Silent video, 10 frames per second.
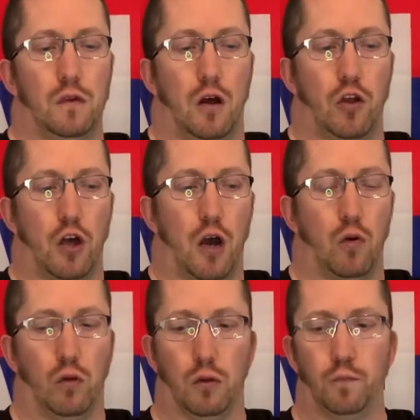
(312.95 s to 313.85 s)
on the
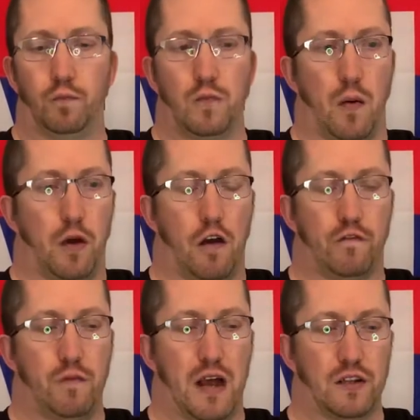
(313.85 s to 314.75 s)
whole, apart
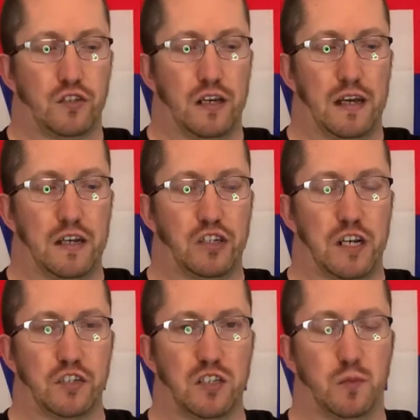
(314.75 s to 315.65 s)
from that
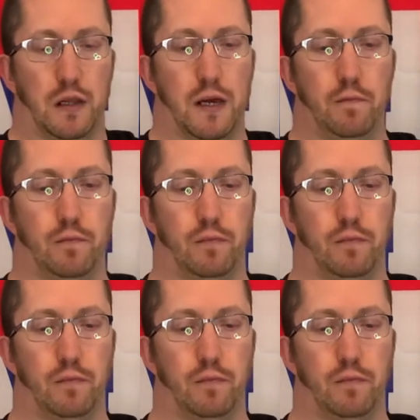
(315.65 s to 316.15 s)
chassis split,